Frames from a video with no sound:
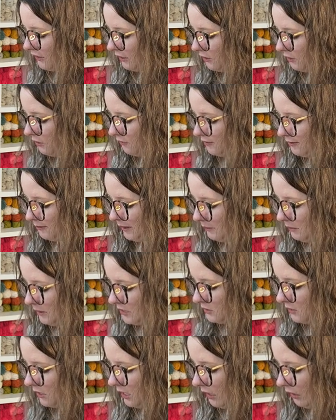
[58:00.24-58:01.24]
good for my
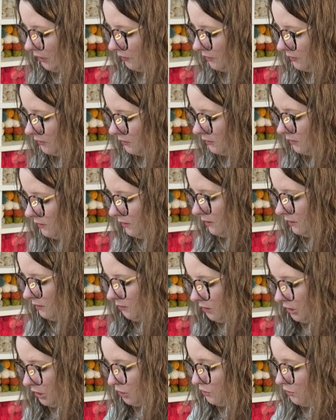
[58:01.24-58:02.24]
mental health.
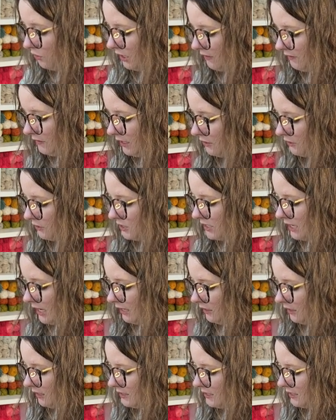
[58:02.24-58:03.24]
Like, you don't even
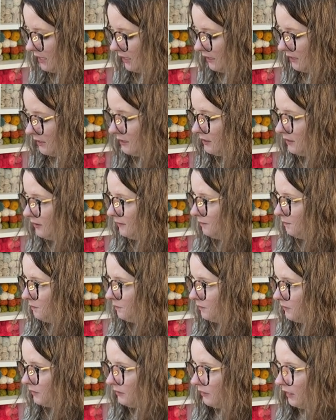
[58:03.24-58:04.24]
understand. It's like
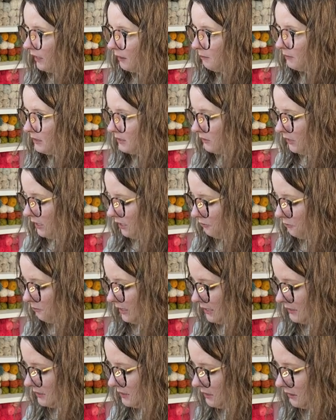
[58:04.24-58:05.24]
like mental health
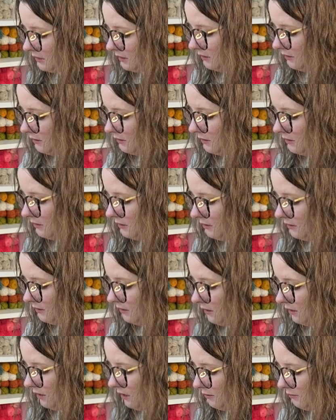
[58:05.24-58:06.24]
medicine
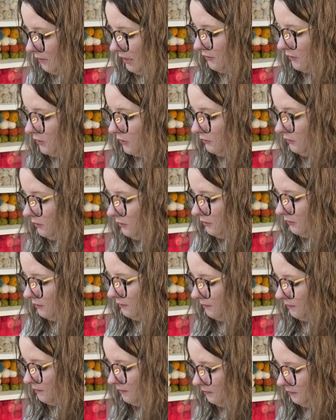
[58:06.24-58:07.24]
on my phone.
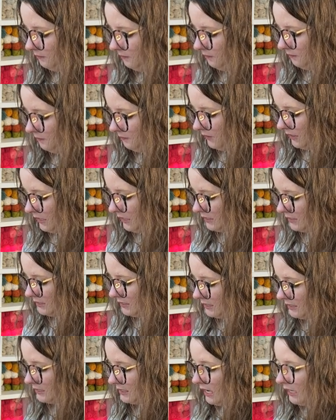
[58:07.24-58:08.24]
It is
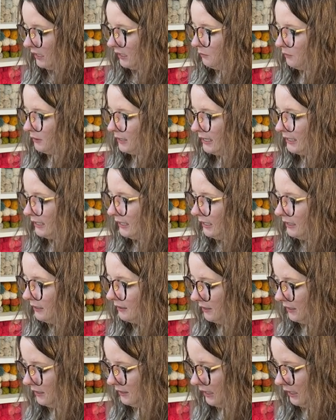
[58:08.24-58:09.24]
exactly what I need.
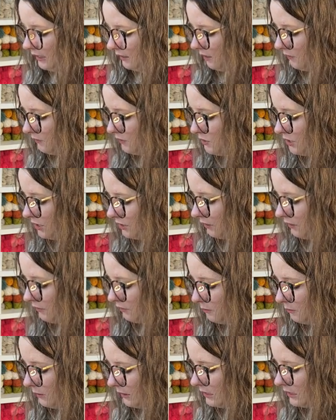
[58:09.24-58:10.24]
And I love you dearly for
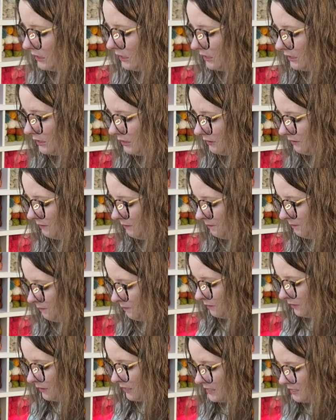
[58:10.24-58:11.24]
being here.
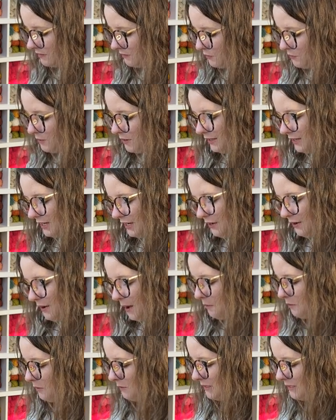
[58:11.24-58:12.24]
Because if you weren't here, I
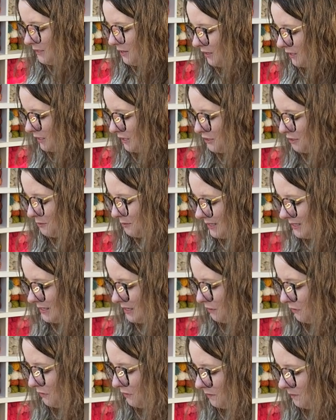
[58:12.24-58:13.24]
would be talking to
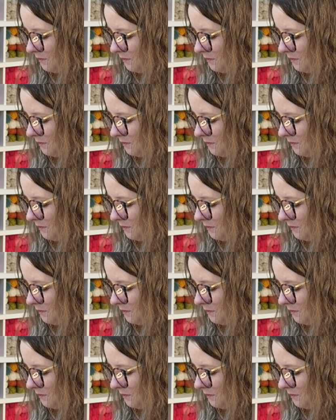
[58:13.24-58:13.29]
myself.